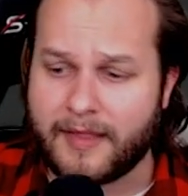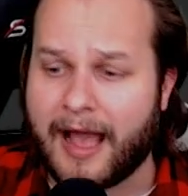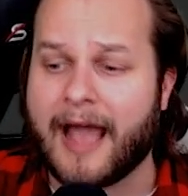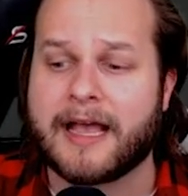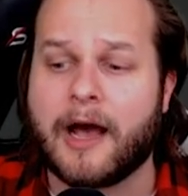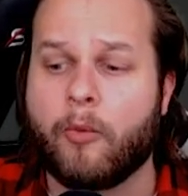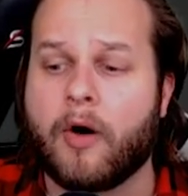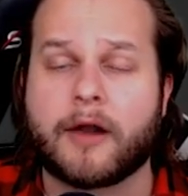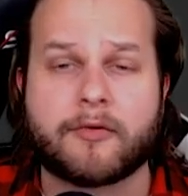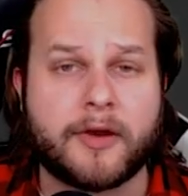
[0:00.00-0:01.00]
I got
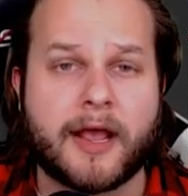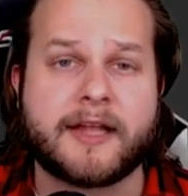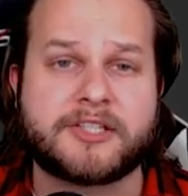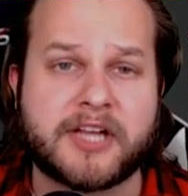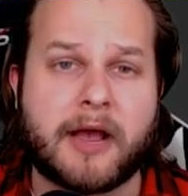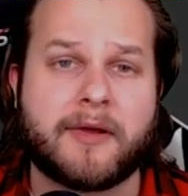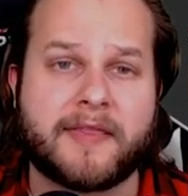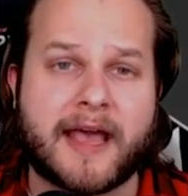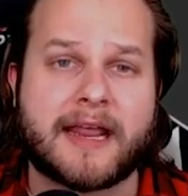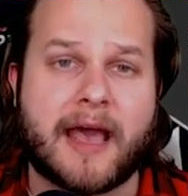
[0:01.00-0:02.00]
watery eyed chat when
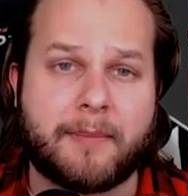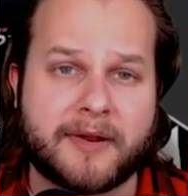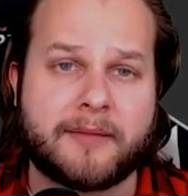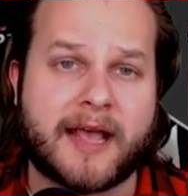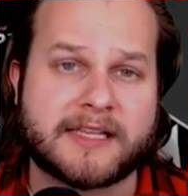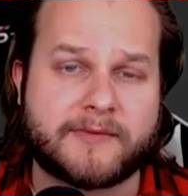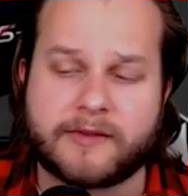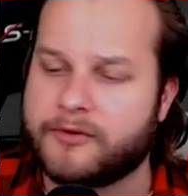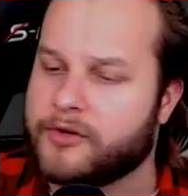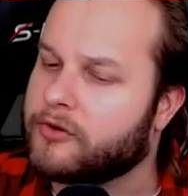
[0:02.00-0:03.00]
that happened in Mass
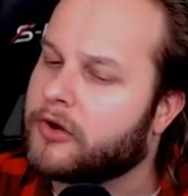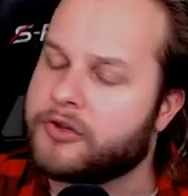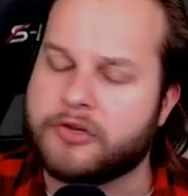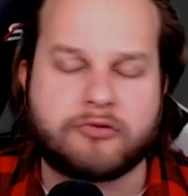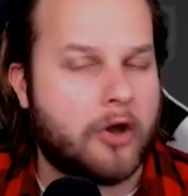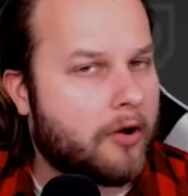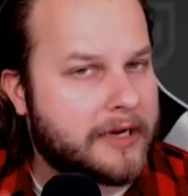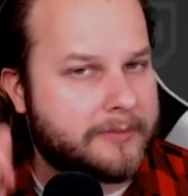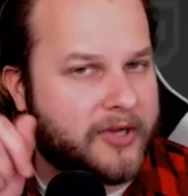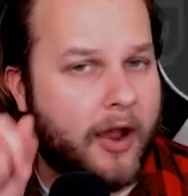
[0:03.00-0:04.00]
Effect 3. You know, you know what
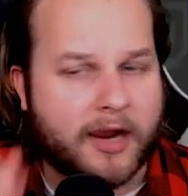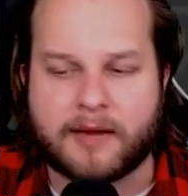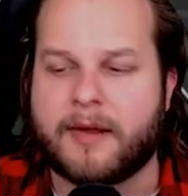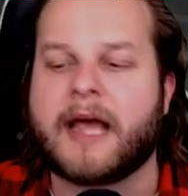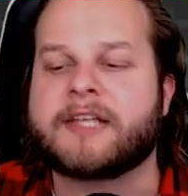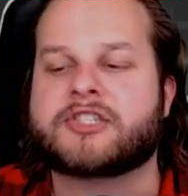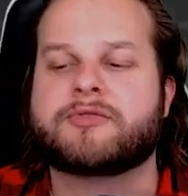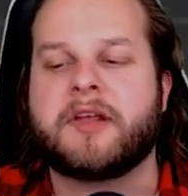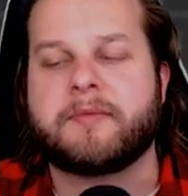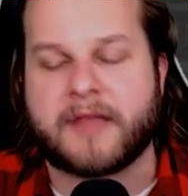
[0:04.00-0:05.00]
I'm talking about. I
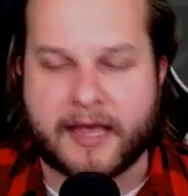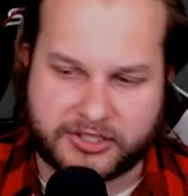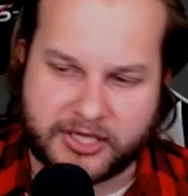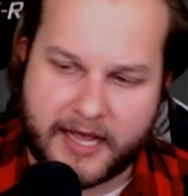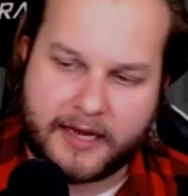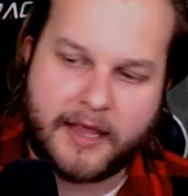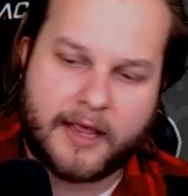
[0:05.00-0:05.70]
streamed that chat.